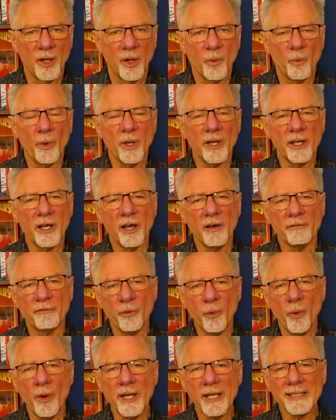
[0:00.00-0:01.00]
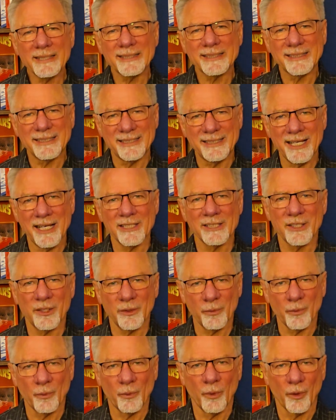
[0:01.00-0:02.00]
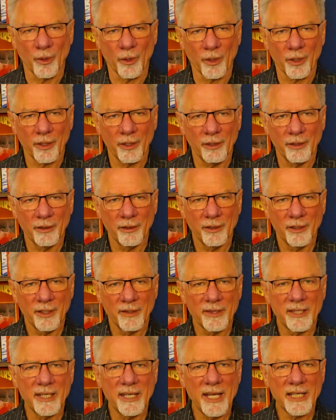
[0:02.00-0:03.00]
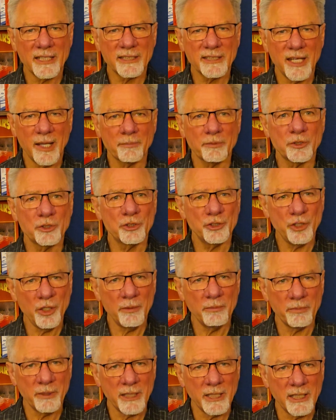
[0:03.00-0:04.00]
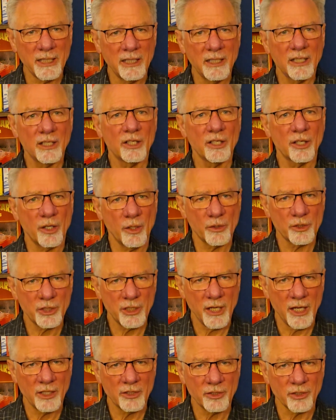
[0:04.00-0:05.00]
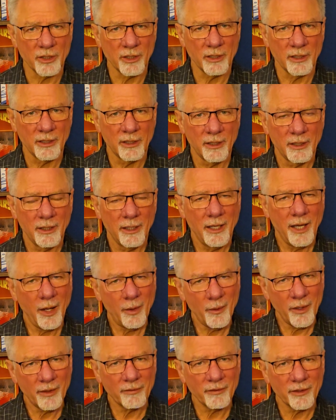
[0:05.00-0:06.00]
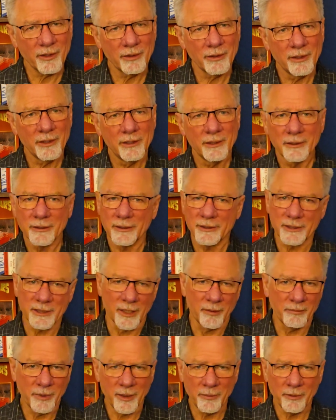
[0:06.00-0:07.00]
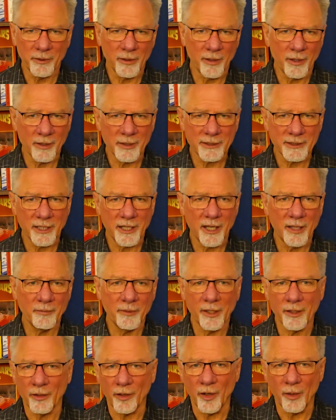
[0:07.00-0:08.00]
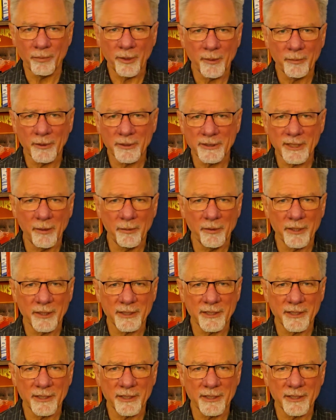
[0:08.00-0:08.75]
When avoidance doesn't work, the next step should be negotiation. However, some people all the time and all people some of the